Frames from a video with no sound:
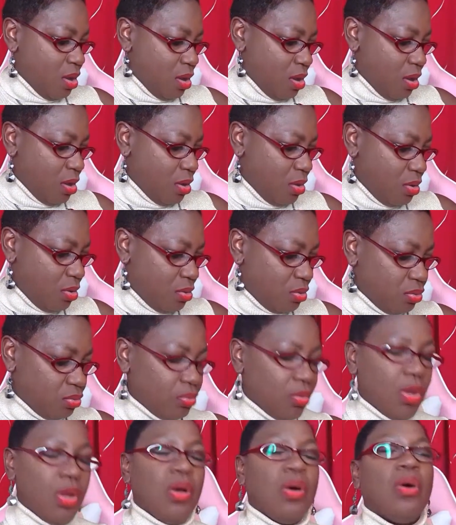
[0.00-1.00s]
Oh,
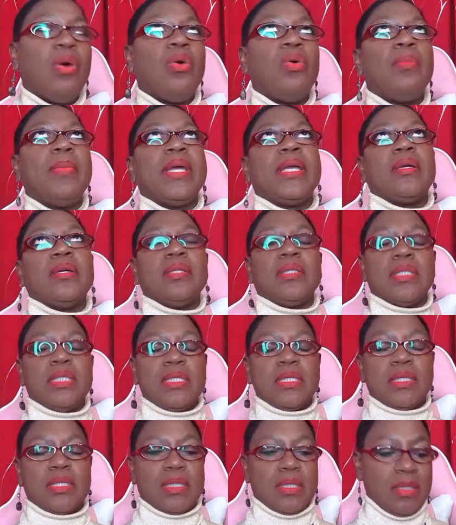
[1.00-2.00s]
oh my
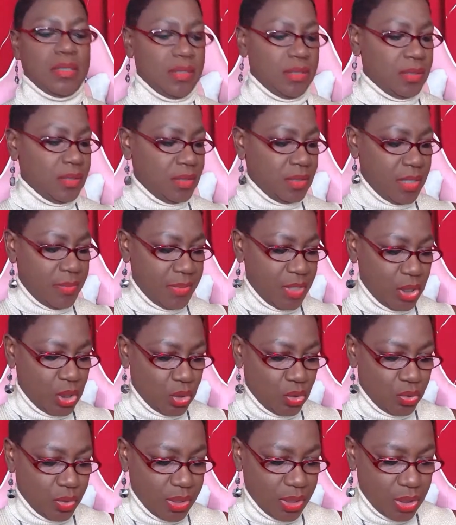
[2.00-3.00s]
goodness. Let me
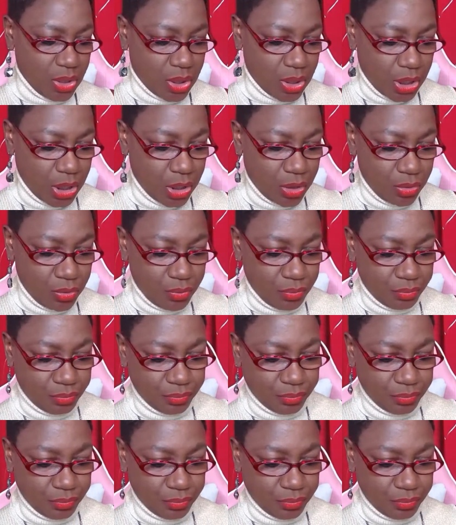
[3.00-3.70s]
show this to you.